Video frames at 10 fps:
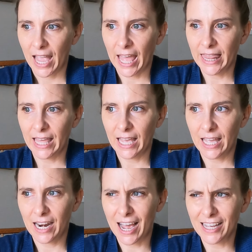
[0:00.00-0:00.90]
And
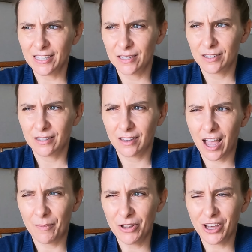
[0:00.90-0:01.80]
then
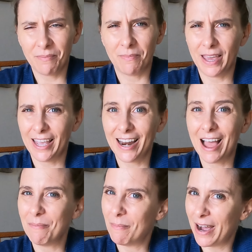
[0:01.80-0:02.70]
how much I made,
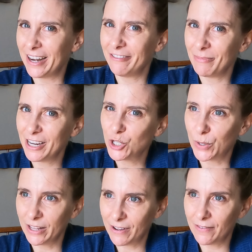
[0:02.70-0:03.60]
I might have made
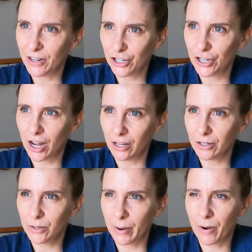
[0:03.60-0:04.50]

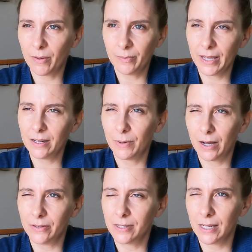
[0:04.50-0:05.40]
$2,500, so I probably made
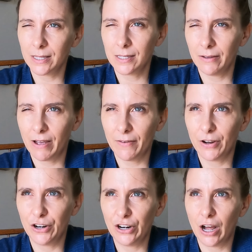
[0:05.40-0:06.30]
about
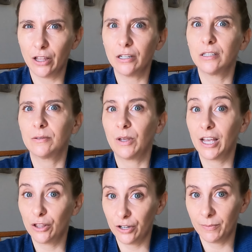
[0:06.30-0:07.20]
$6,500,
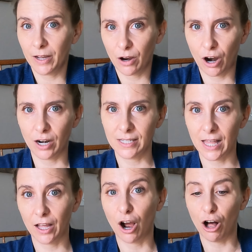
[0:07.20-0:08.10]
including my car,
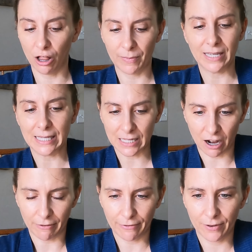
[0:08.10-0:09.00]
selling all of my
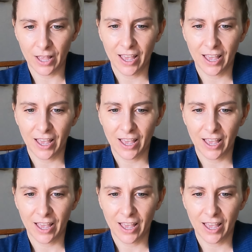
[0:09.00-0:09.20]
stuff.